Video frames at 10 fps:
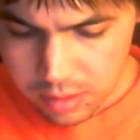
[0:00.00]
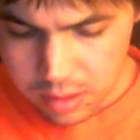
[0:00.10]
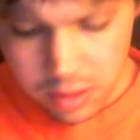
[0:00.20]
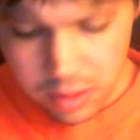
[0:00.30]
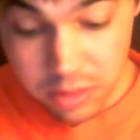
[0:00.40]

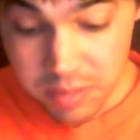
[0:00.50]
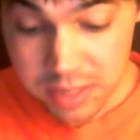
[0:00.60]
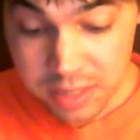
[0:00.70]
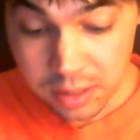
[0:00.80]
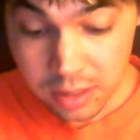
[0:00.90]

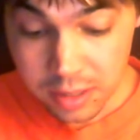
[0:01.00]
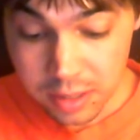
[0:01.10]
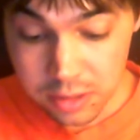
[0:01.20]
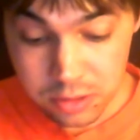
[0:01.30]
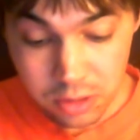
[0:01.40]

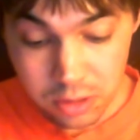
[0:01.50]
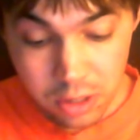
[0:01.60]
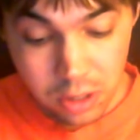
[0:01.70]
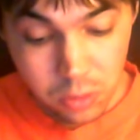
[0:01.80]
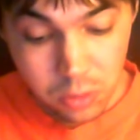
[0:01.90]
Themistocles
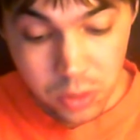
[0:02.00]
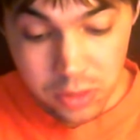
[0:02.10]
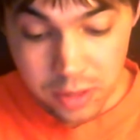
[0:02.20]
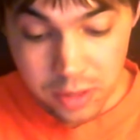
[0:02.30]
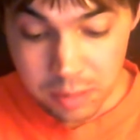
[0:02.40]

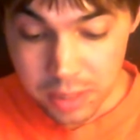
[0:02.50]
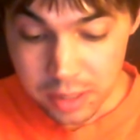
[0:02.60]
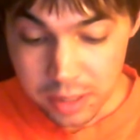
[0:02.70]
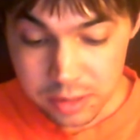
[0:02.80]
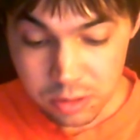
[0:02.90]
with
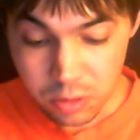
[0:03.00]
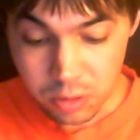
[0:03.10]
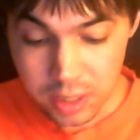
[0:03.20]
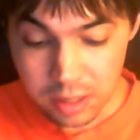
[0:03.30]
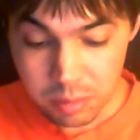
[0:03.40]
Camillus, or
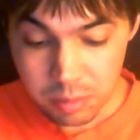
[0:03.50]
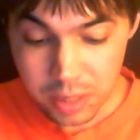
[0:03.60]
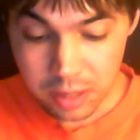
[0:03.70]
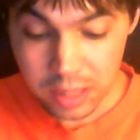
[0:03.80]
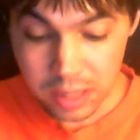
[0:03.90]
he
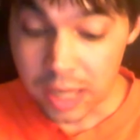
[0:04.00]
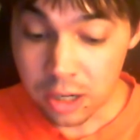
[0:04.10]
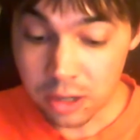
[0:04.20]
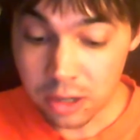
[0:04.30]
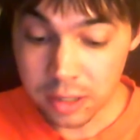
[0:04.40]
compared
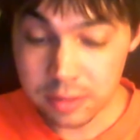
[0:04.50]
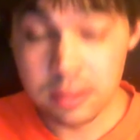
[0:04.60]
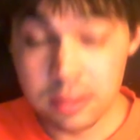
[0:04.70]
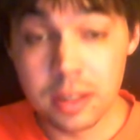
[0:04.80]
Lycurgus, the